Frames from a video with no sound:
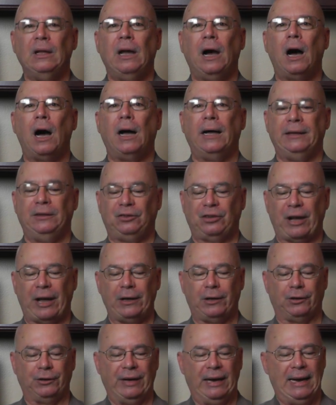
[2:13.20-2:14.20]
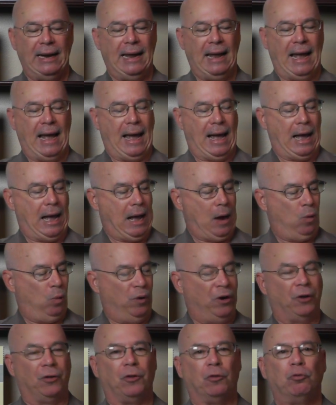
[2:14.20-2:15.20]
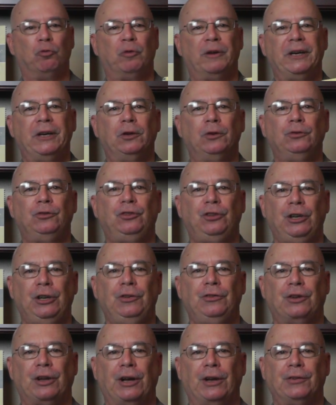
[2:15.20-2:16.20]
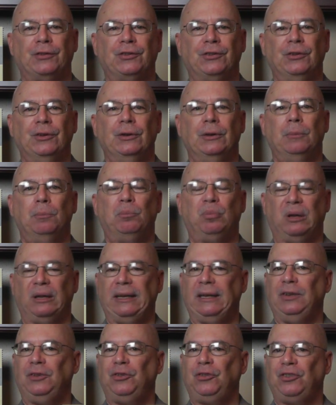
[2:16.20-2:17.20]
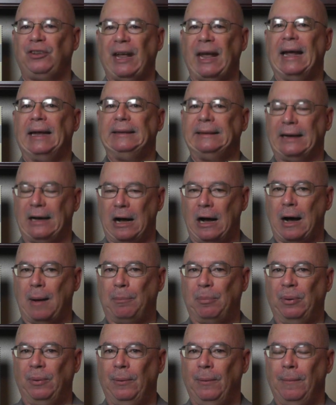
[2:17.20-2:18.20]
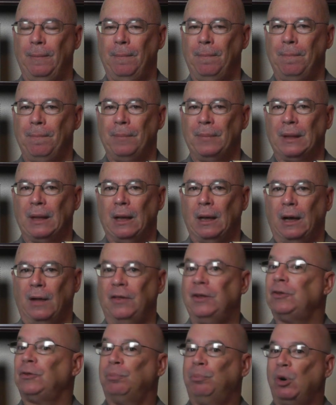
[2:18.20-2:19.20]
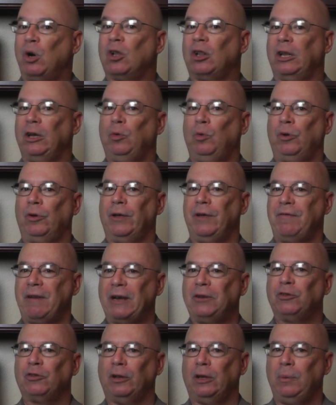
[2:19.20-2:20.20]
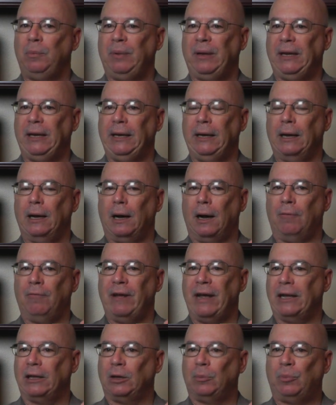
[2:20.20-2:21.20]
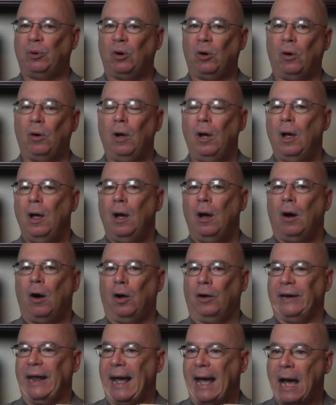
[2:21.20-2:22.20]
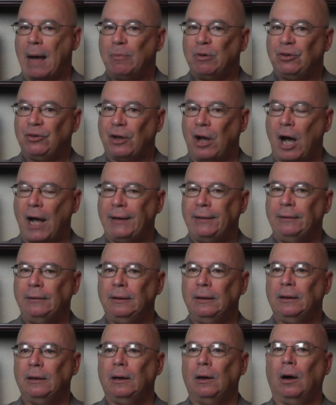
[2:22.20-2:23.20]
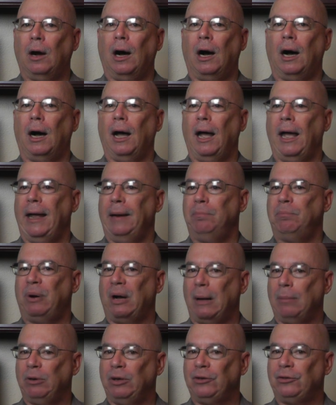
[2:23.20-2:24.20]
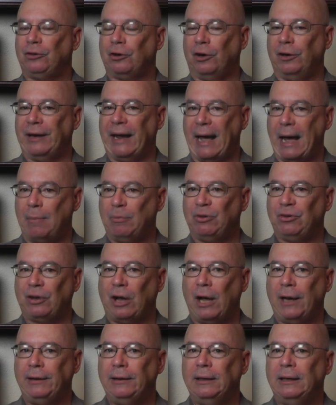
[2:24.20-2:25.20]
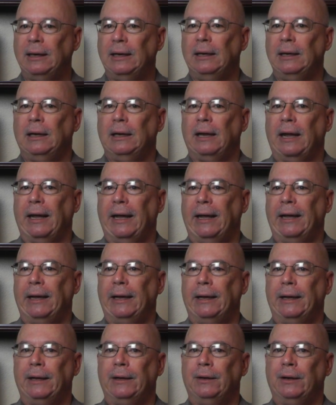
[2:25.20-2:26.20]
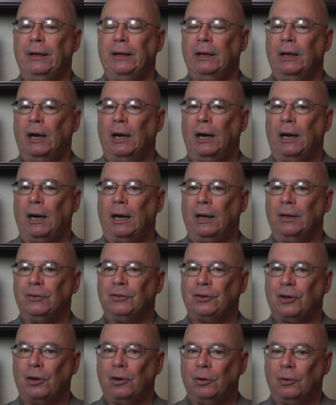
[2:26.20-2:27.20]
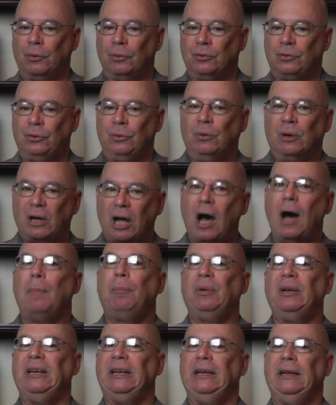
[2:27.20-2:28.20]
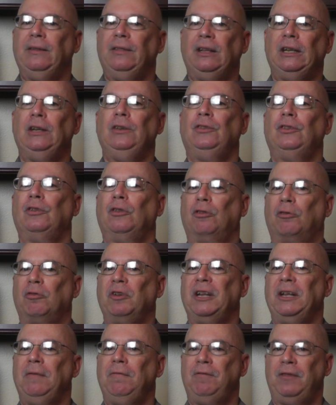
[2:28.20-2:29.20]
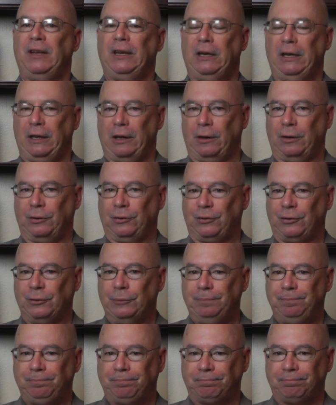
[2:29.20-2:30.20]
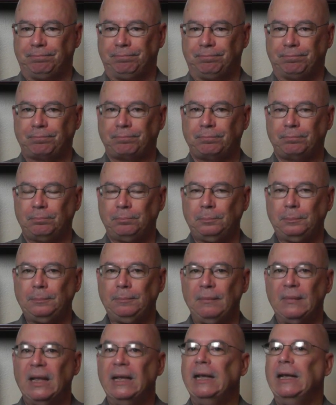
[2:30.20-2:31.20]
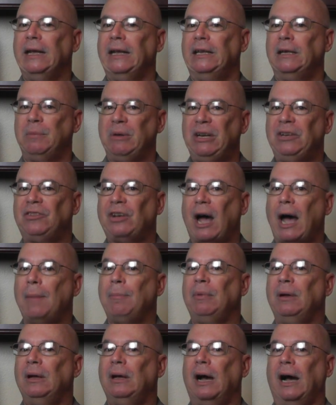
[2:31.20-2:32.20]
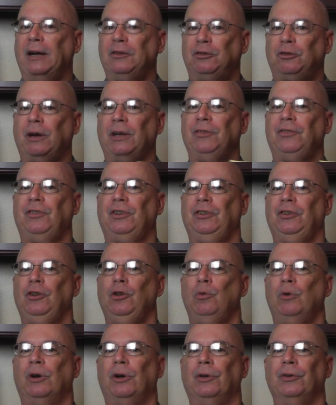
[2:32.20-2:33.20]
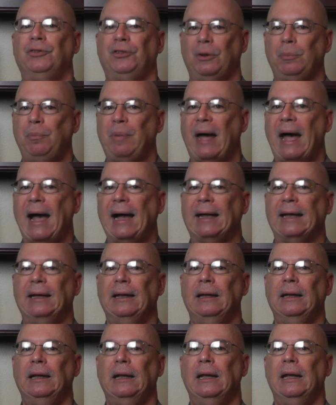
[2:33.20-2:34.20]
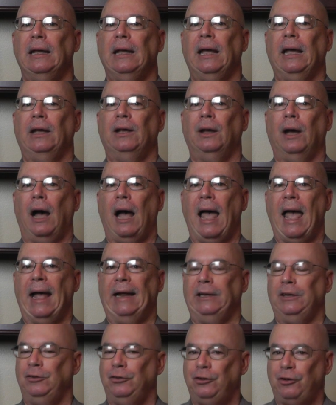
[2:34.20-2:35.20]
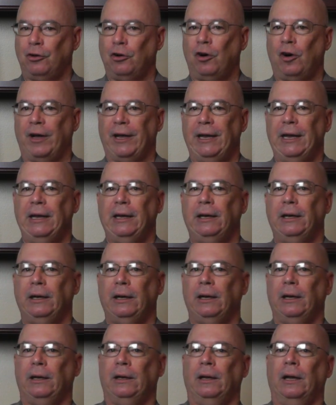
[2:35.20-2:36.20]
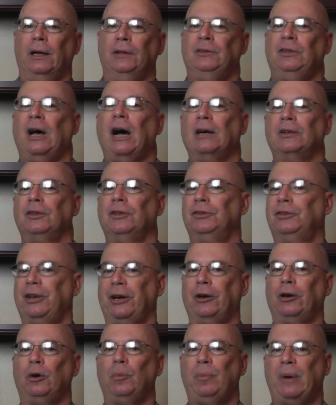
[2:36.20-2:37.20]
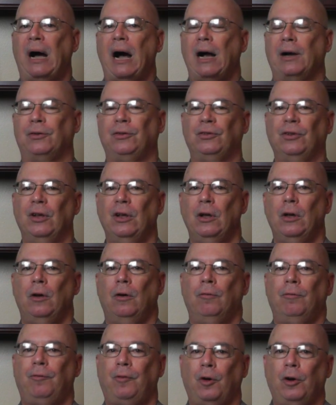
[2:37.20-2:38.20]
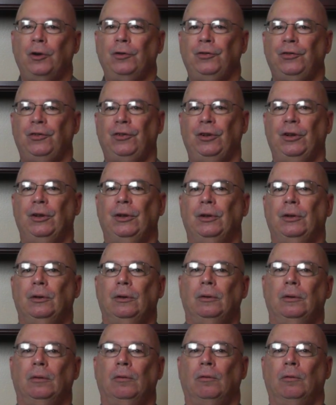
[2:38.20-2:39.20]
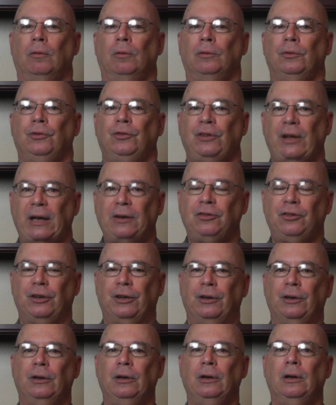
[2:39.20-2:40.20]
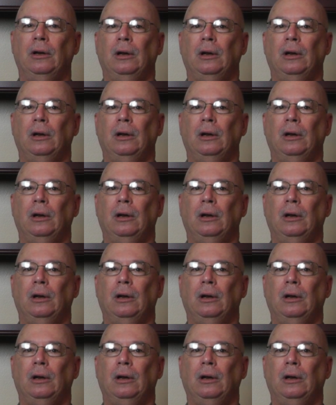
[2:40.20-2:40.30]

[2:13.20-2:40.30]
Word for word: uh, entitled, Will the Real Jesus Please Stand Up? Uh, this booklet will eventually be available on Amazon uh, and published on Amazon. And uh, so to accompany these three videos. In the meantime, I trust that you will sit back and enjoy uh, Dr. Darrell Bock's first session